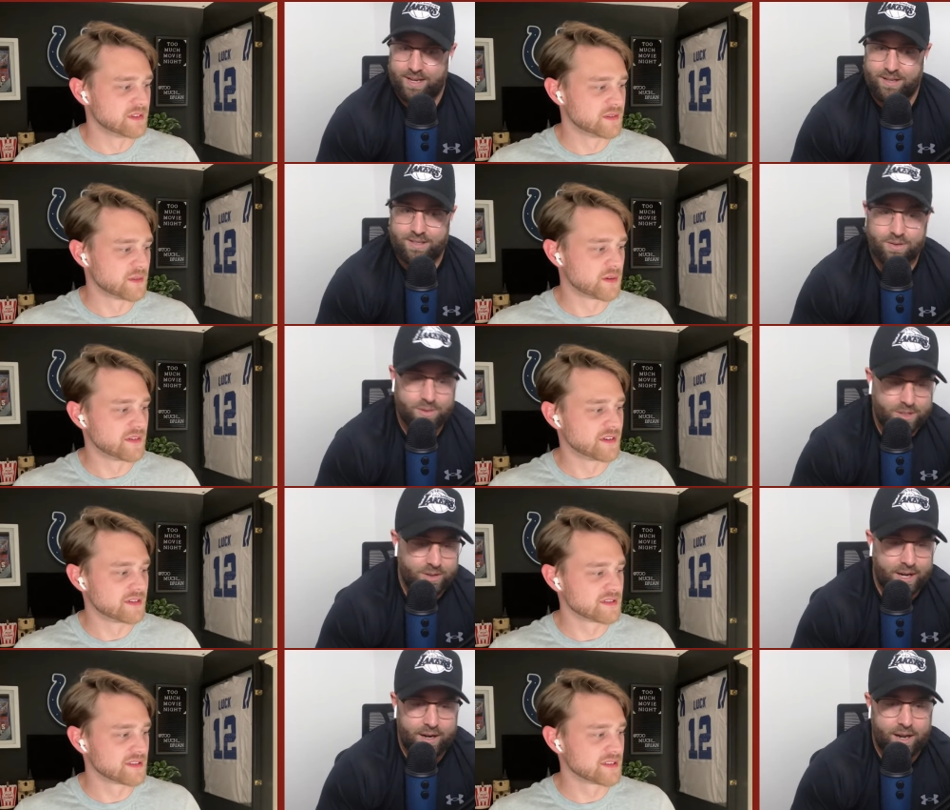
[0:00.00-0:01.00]
Speaker 1: the end zone too.
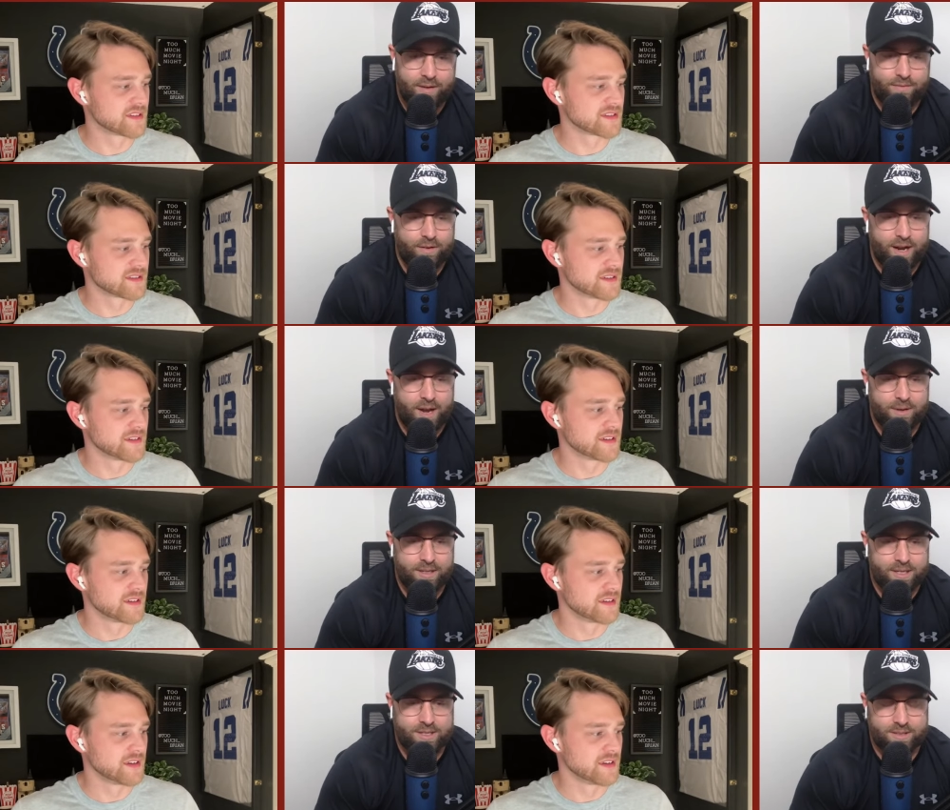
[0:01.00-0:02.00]
He had I forgot how many
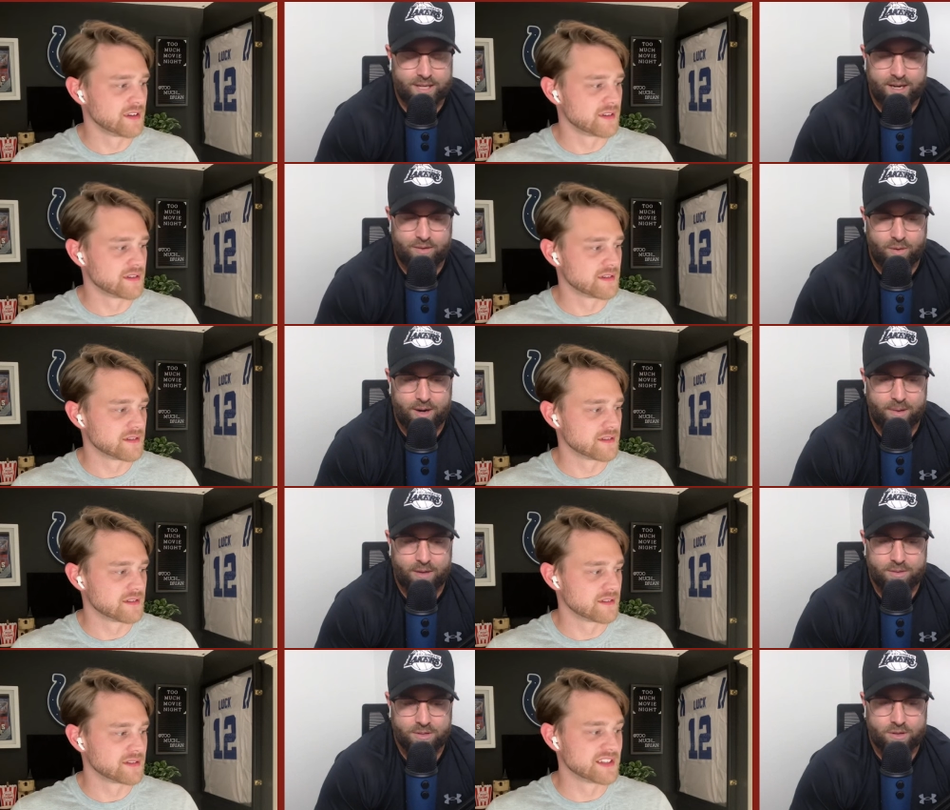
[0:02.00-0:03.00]
touchdowns he had, quite a bit,
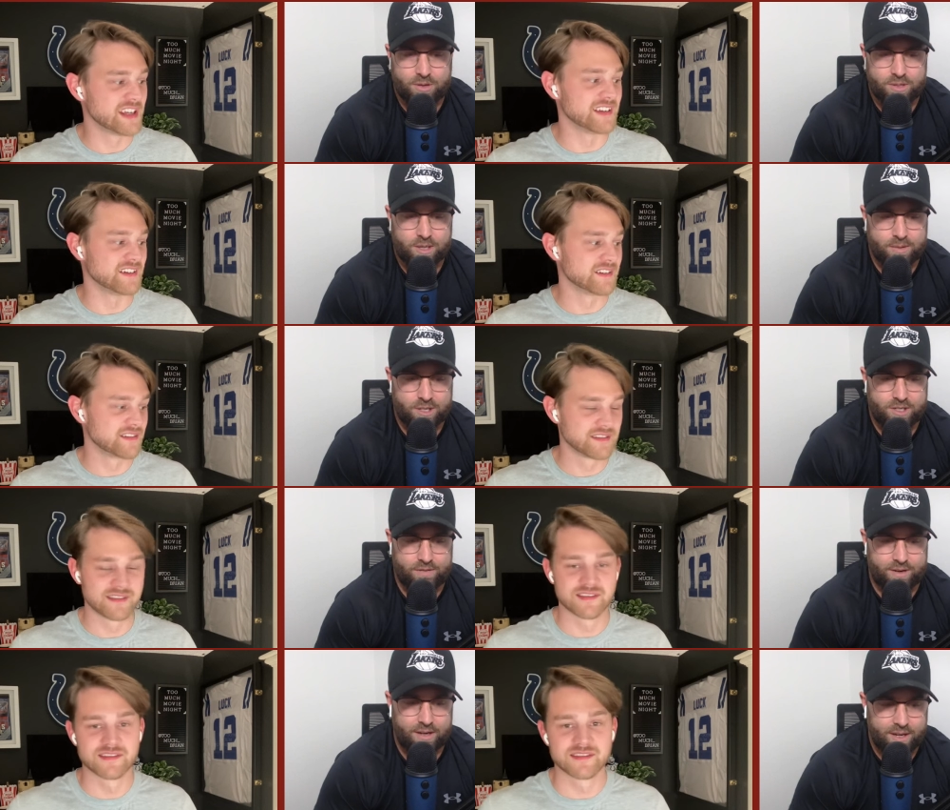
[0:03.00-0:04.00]
almost Ten. close to double digit.
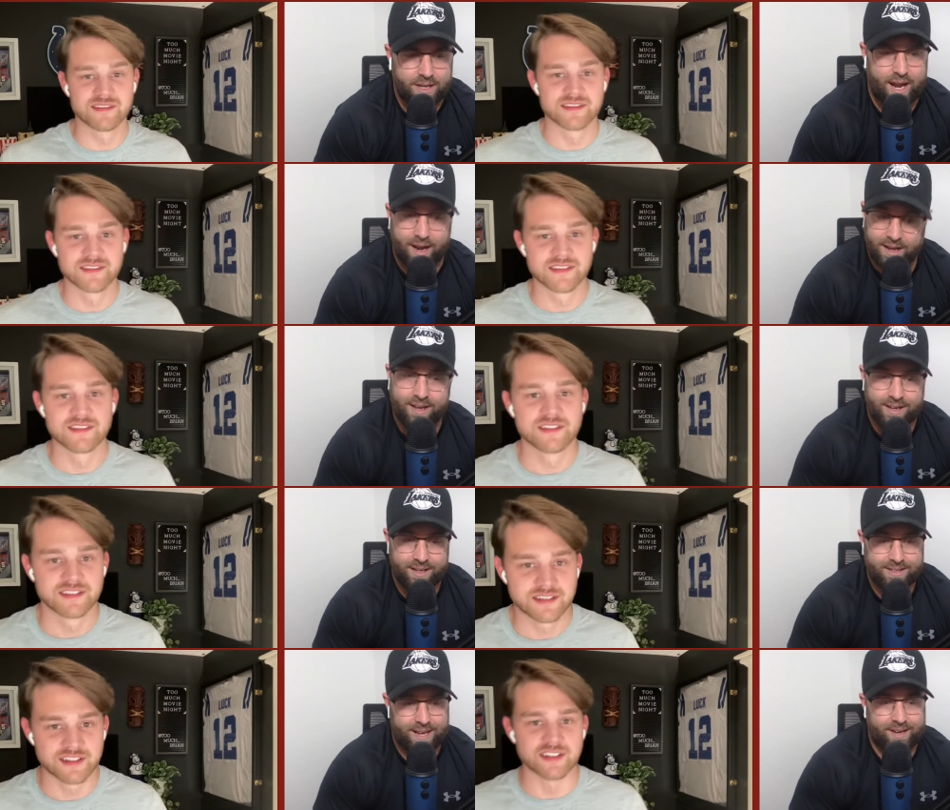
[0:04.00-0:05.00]
Yeah,
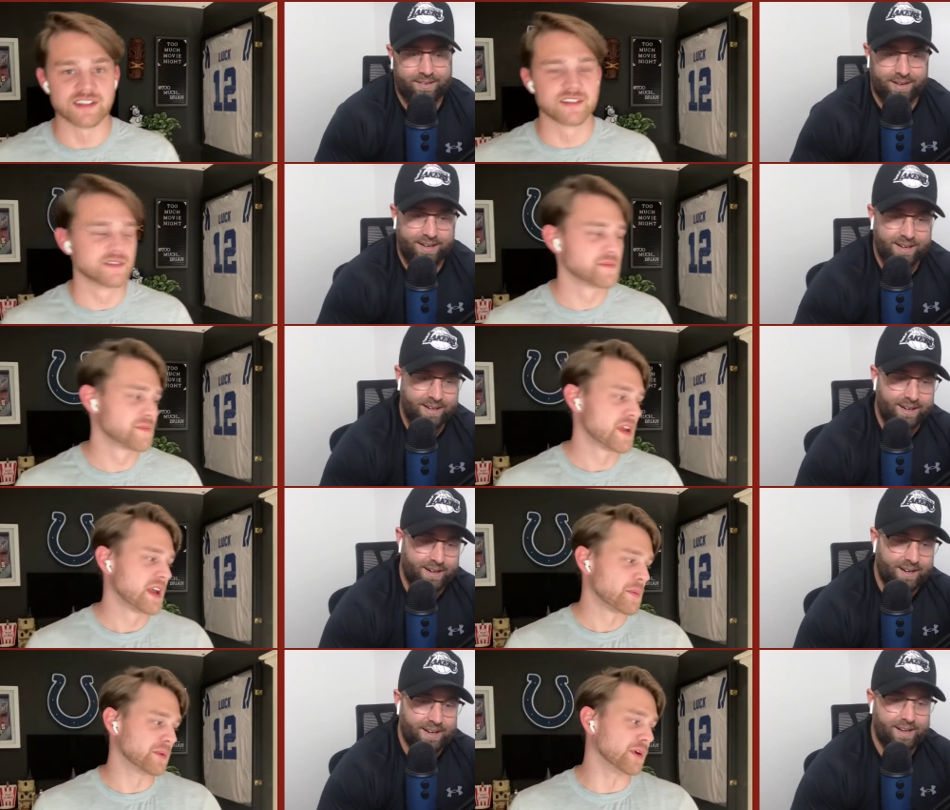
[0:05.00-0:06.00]
exactly. Yeah.
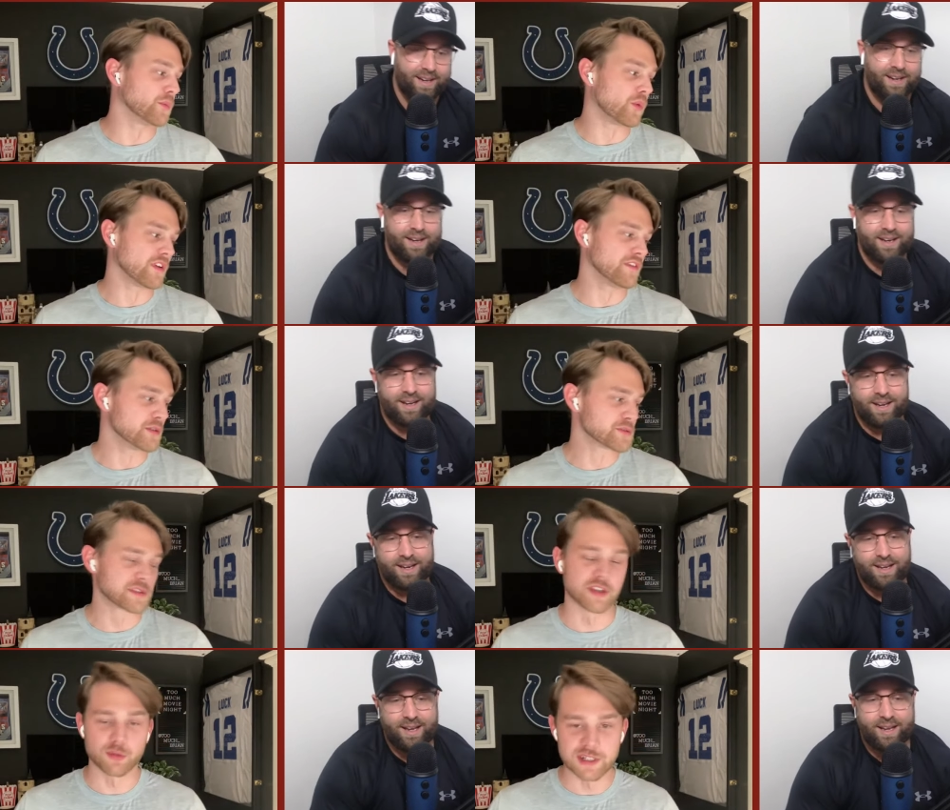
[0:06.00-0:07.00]
Speaker 2: But one of those was
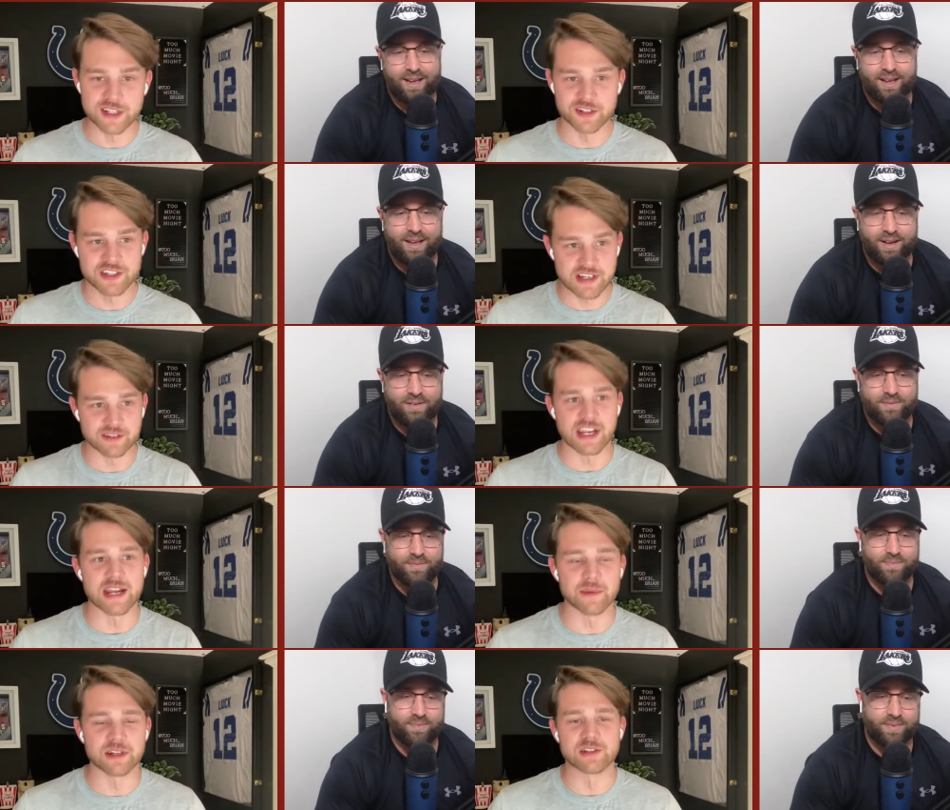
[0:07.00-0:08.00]
a three touchdown
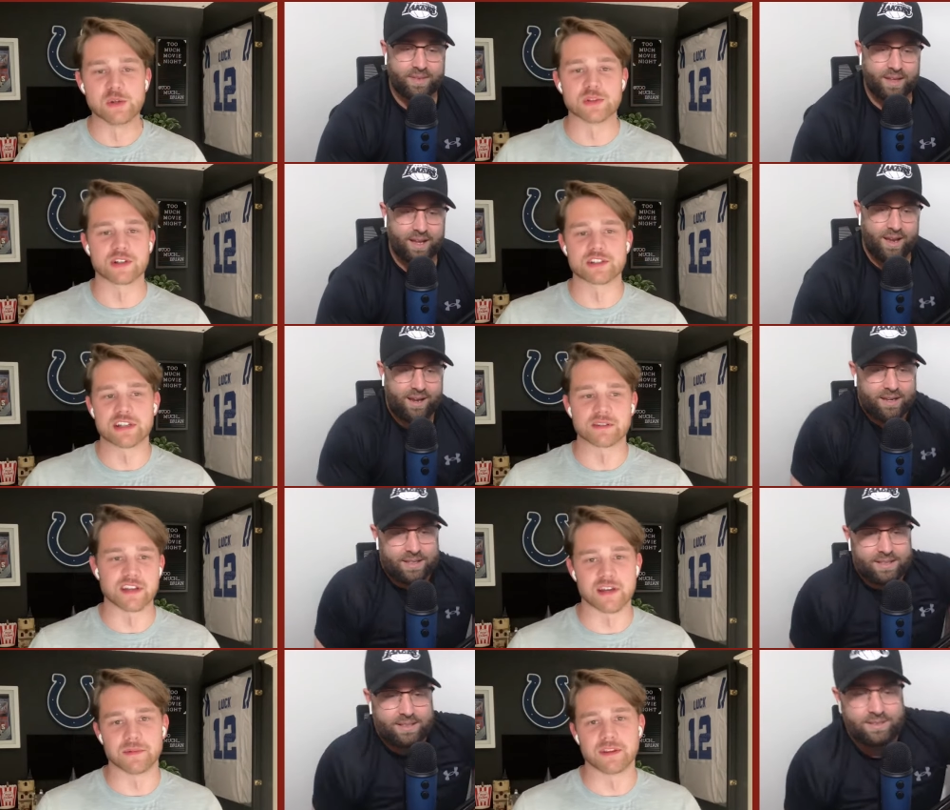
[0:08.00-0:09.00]
game and a two touchdown
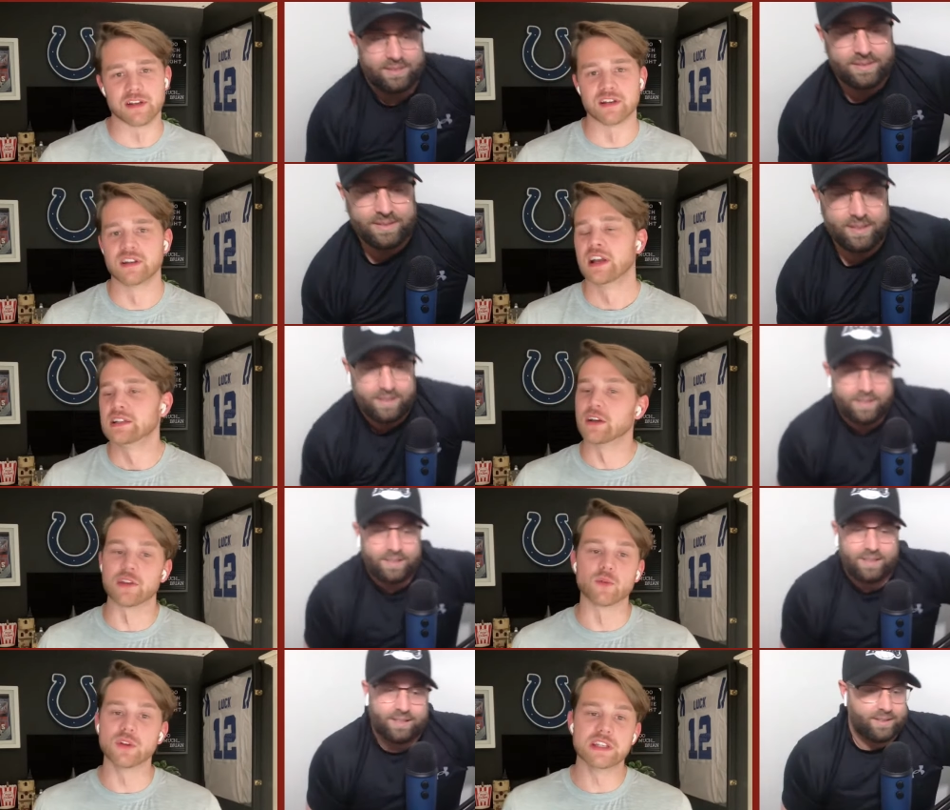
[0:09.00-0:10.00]
game in there. Now,
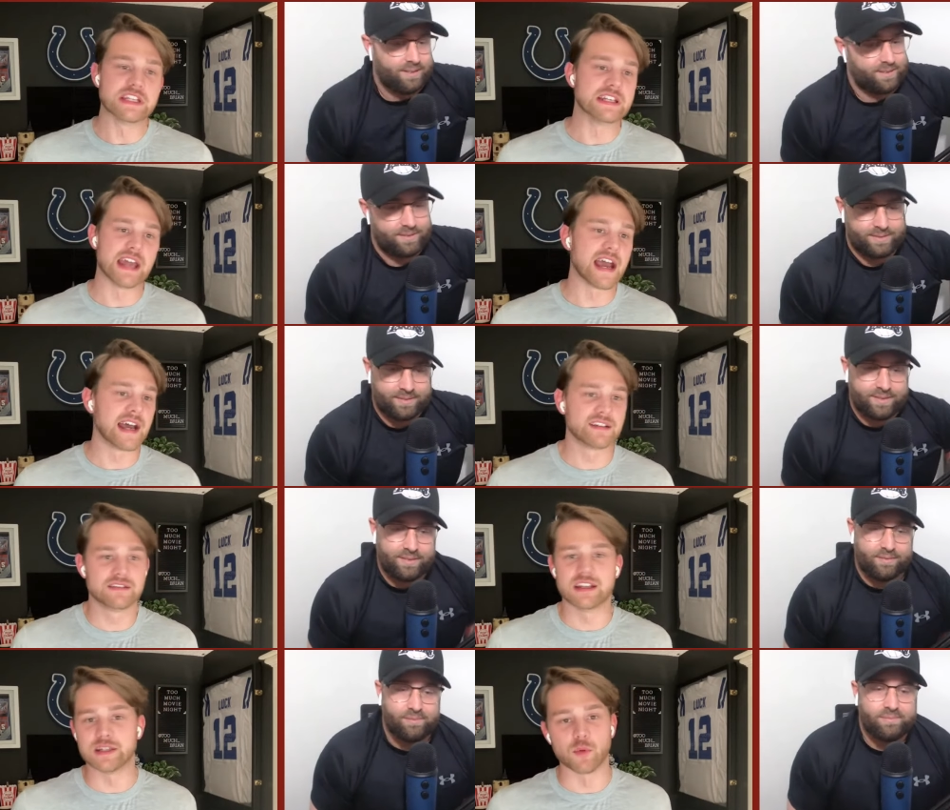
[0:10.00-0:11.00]
they really didn't add
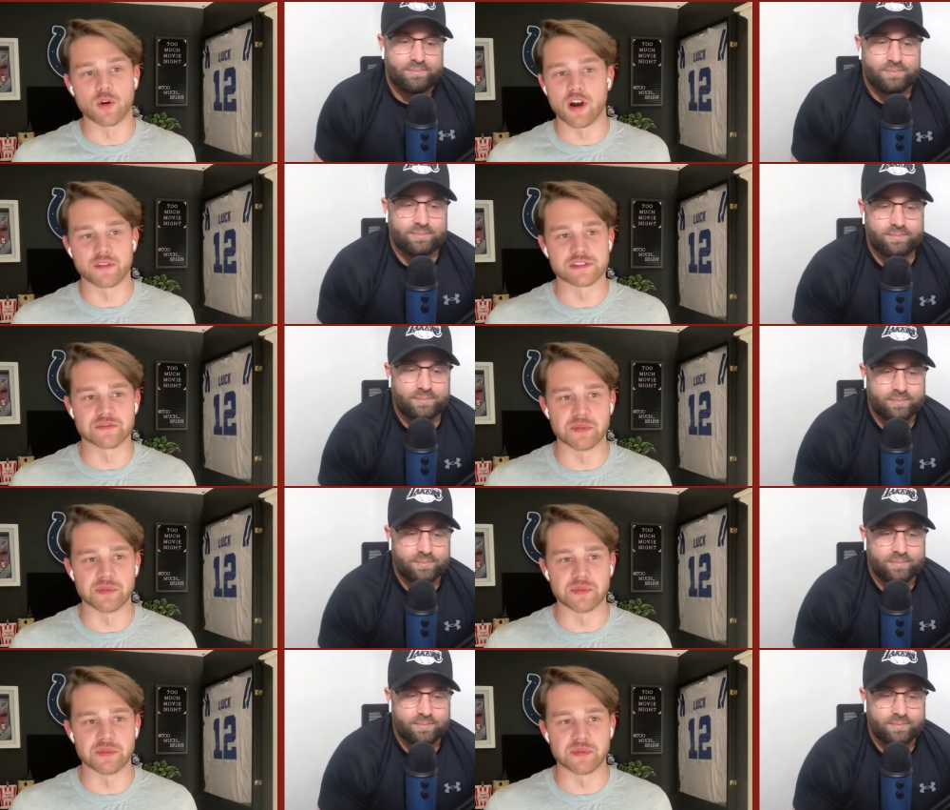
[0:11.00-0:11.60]
any more offensive